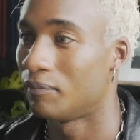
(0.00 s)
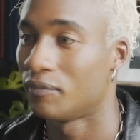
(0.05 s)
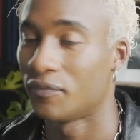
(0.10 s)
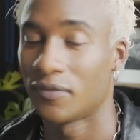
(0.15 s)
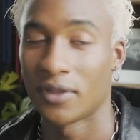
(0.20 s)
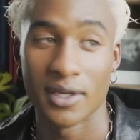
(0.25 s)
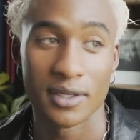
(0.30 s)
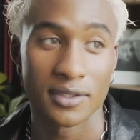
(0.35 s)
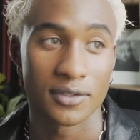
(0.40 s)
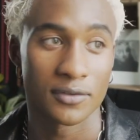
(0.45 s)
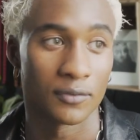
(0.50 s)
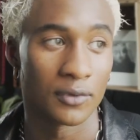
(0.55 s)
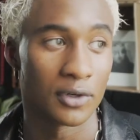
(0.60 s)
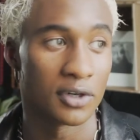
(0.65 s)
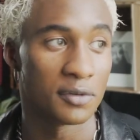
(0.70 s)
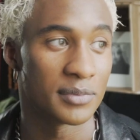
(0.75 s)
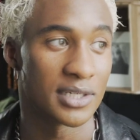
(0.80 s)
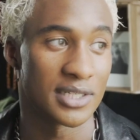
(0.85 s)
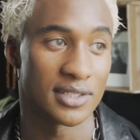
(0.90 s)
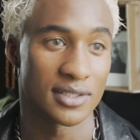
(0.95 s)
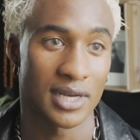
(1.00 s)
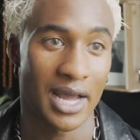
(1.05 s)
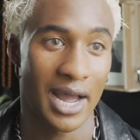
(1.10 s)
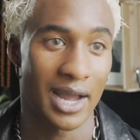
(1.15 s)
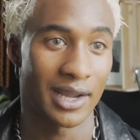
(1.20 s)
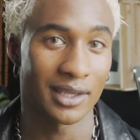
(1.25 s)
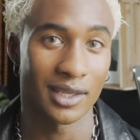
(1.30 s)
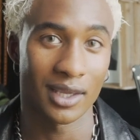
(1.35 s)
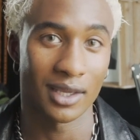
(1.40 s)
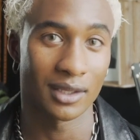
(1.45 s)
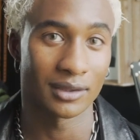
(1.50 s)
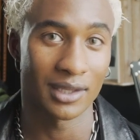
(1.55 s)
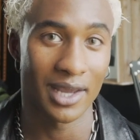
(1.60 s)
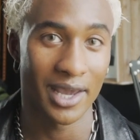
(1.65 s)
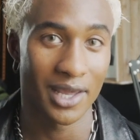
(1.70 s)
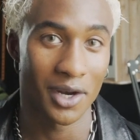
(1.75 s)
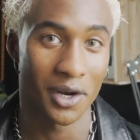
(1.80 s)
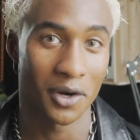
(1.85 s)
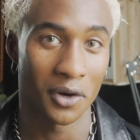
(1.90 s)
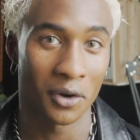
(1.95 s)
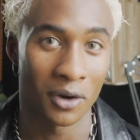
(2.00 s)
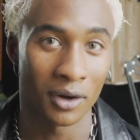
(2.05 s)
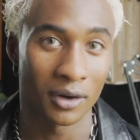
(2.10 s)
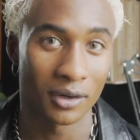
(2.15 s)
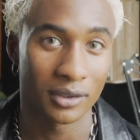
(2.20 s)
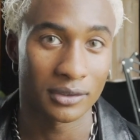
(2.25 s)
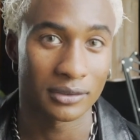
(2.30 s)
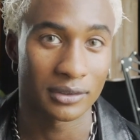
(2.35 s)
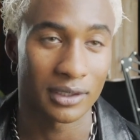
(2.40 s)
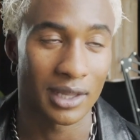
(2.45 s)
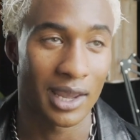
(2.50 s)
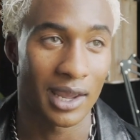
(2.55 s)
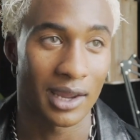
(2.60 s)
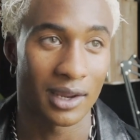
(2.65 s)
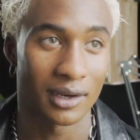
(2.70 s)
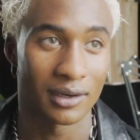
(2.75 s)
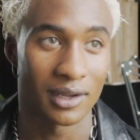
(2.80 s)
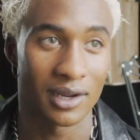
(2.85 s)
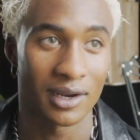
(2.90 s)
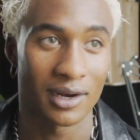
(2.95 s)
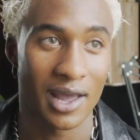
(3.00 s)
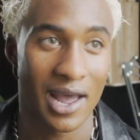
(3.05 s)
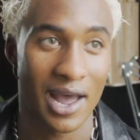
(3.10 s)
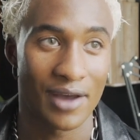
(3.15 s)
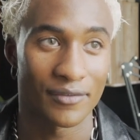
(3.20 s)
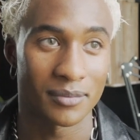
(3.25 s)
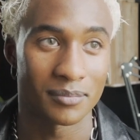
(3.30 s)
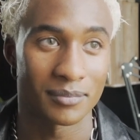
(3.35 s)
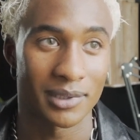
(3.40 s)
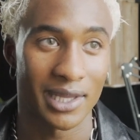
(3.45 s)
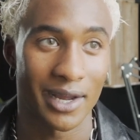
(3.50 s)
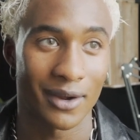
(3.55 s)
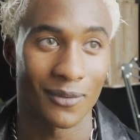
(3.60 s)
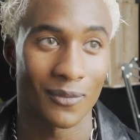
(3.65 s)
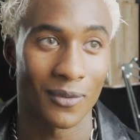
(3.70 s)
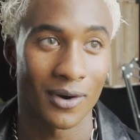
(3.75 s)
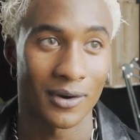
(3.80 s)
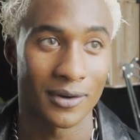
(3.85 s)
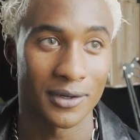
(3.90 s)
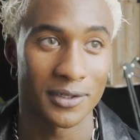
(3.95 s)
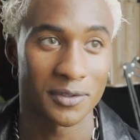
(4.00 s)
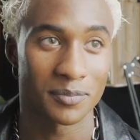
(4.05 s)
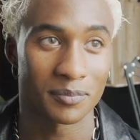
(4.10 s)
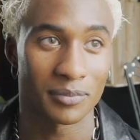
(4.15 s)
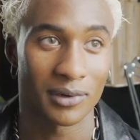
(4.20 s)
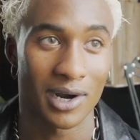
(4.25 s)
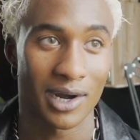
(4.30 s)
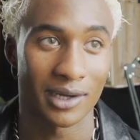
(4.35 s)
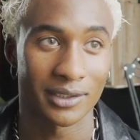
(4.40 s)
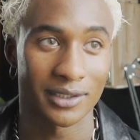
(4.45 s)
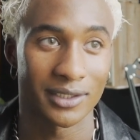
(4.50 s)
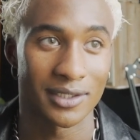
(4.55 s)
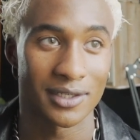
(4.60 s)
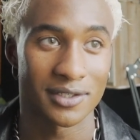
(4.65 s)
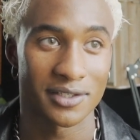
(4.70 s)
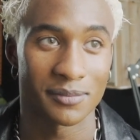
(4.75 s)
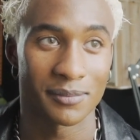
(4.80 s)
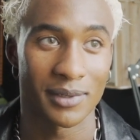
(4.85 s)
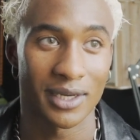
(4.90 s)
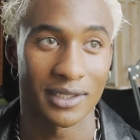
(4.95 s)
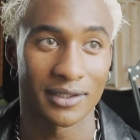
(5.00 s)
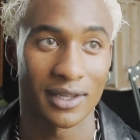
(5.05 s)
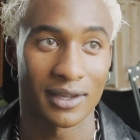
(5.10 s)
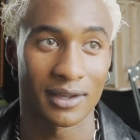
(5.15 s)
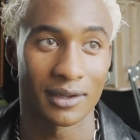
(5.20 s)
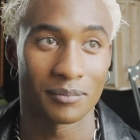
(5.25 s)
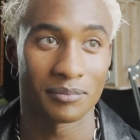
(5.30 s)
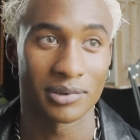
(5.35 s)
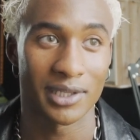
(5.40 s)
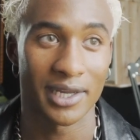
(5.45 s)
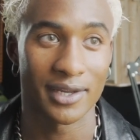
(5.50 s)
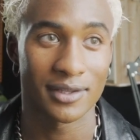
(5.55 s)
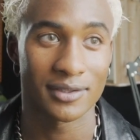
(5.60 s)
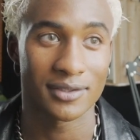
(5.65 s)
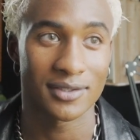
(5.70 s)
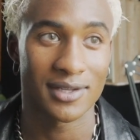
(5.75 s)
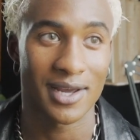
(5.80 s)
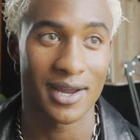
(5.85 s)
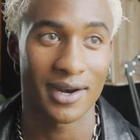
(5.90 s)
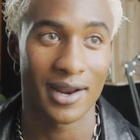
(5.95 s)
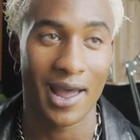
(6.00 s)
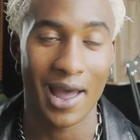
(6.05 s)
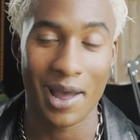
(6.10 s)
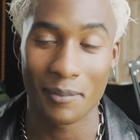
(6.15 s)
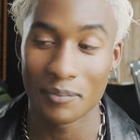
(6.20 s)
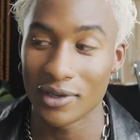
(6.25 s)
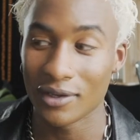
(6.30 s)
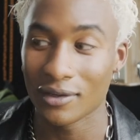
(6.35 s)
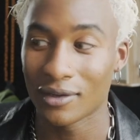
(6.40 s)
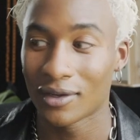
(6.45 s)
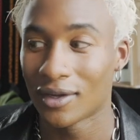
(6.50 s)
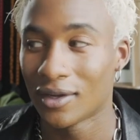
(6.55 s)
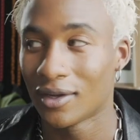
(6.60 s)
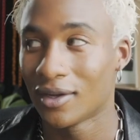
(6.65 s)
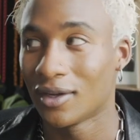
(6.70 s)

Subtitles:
This room does not get light at all, and it having black walls probably doesn't make the plants that happy,